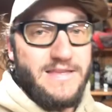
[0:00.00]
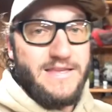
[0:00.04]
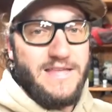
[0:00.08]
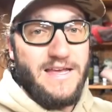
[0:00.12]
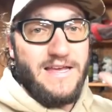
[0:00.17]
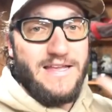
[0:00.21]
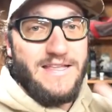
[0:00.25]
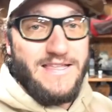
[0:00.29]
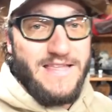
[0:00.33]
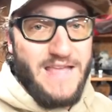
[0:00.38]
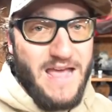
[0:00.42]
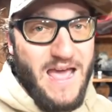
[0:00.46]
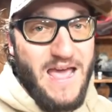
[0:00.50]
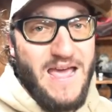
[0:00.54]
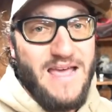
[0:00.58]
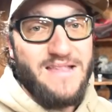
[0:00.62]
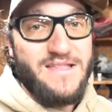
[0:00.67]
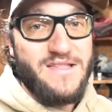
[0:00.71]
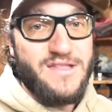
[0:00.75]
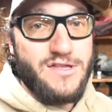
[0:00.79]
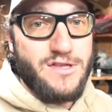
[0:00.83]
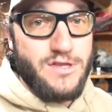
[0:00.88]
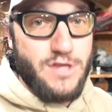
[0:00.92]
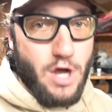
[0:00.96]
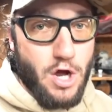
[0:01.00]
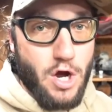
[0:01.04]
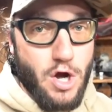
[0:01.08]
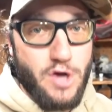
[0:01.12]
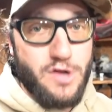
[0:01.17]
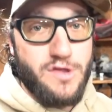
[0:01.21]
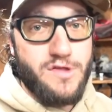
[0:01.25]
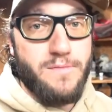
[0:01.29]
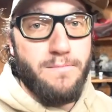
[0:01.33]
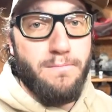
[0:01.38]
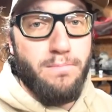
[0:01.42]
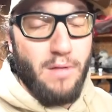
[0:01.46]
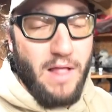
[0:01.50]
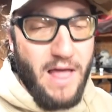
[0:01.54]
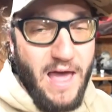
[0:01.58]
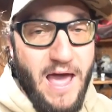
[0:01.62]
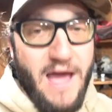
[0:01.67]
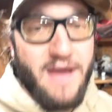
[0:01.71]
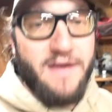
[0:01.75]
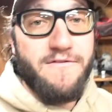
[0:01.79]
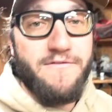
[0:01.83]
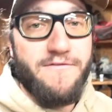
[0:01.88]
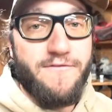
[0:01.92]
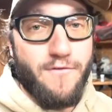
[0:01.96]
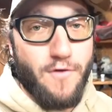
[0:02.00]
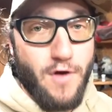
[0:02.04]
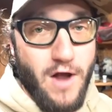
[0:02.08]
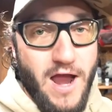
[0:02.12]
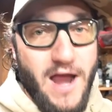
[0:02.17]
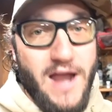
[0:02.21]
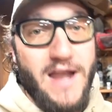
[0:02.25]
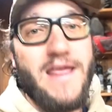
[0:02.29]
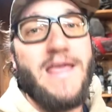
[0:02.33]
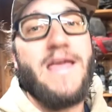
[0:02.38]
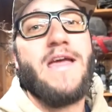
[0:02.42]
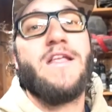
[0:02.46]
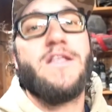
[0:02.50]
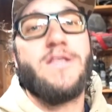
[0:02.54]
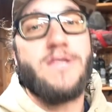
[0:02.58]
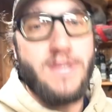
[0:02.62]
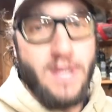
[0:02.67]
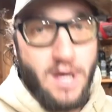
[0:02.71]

Today starts Black Friday at